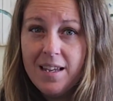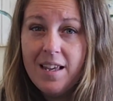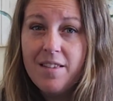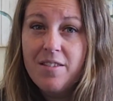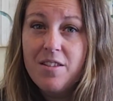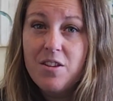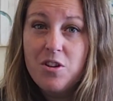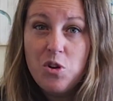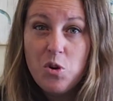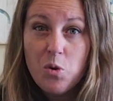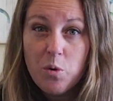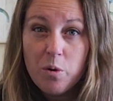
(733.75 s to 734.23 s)
in the
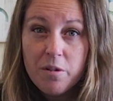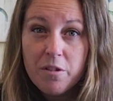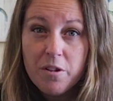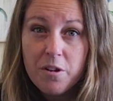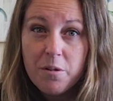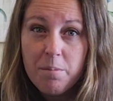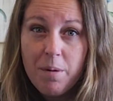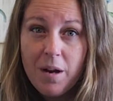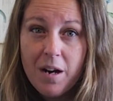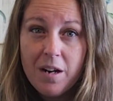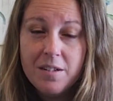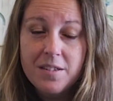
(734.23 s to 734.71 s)

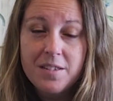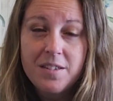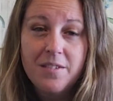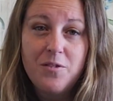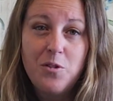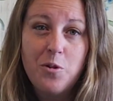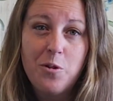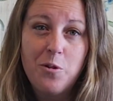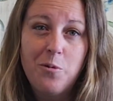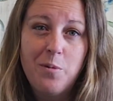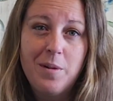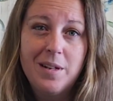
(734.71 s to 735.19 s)
northern parts of
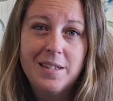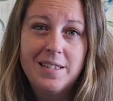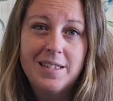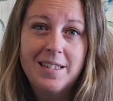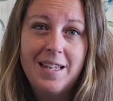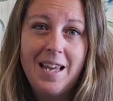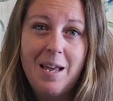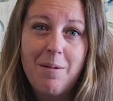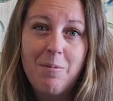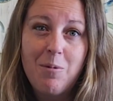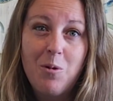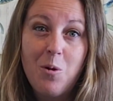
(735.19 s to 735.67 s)
Northwest
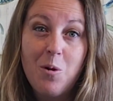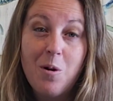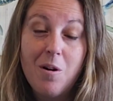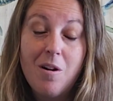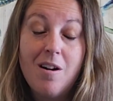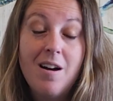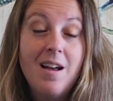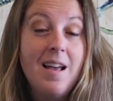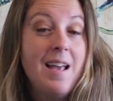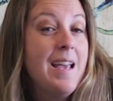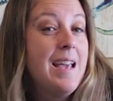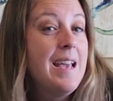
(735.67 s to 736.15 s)
Cape
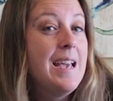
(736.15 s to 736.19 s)
Coral,